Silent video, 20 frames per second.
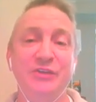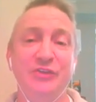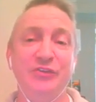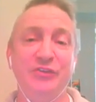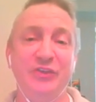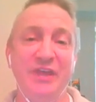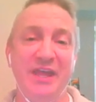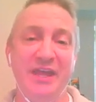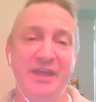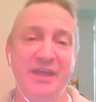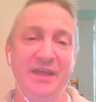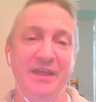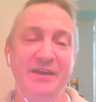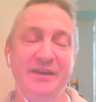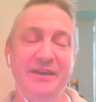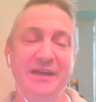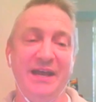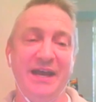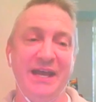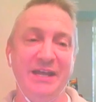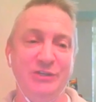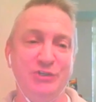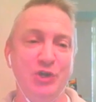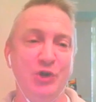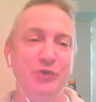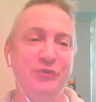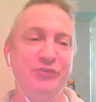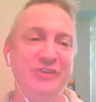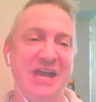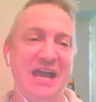and I chose
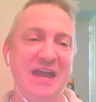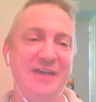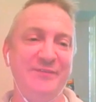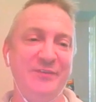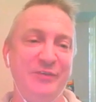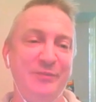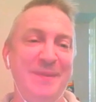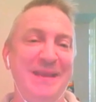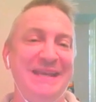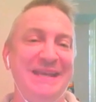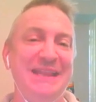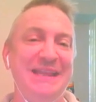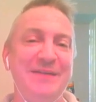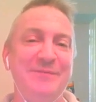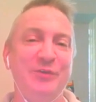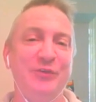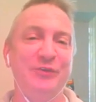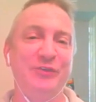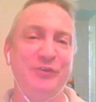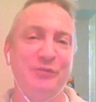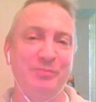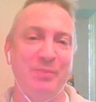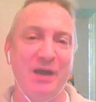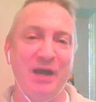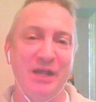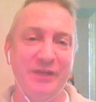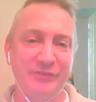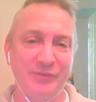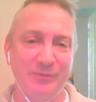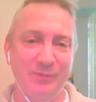to have as many levels as
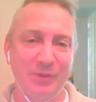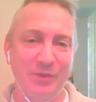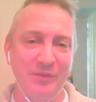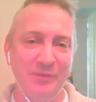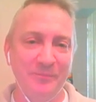possible.